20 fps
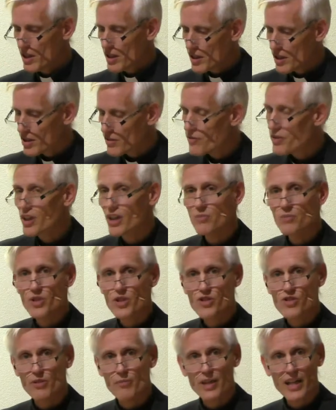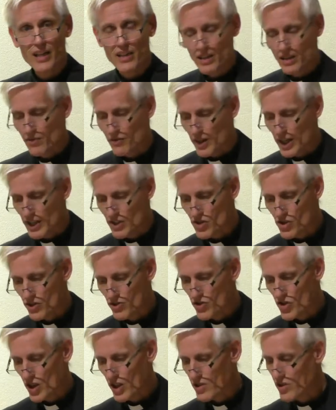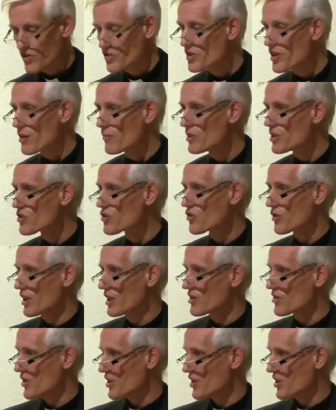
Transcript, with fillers: In a far more dramatic fashion, Jesus demonstrates